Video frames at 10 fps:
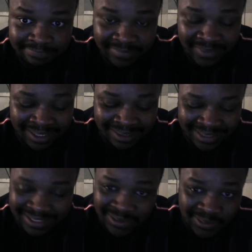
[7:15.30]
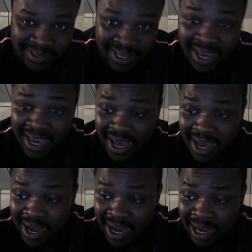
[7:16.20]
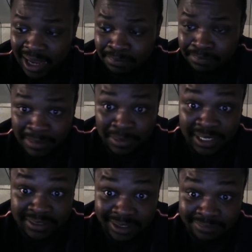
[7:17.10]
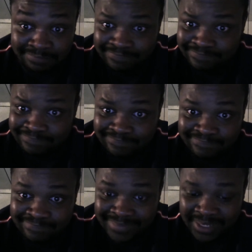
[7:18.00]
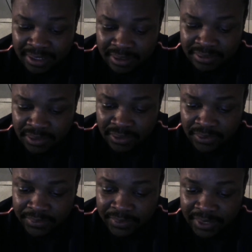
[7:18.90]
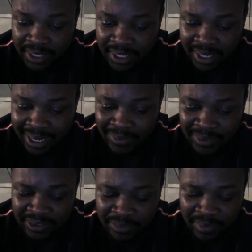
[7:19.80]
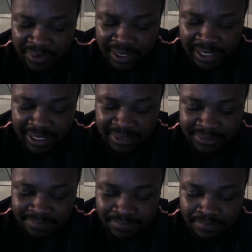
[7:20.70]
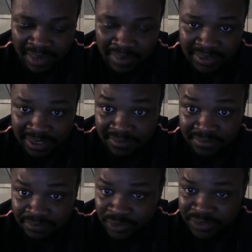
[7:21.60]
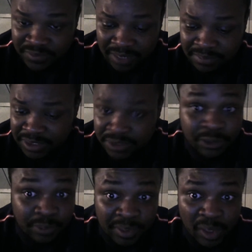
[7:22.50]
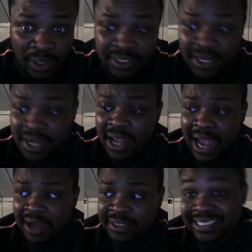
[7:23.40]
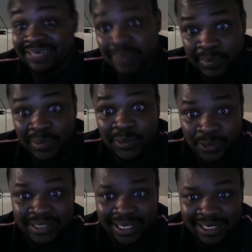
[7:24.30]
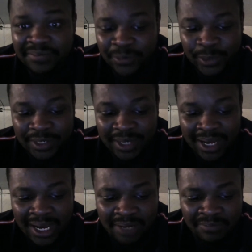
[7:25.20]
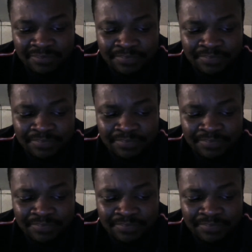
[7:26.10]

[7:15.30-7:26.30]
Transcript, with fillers: You know, it's cool. Uh, maybe next time so I went to the parenting class by myself, which is fine because there's other people that went. Out of the seven people who signed up for it, um,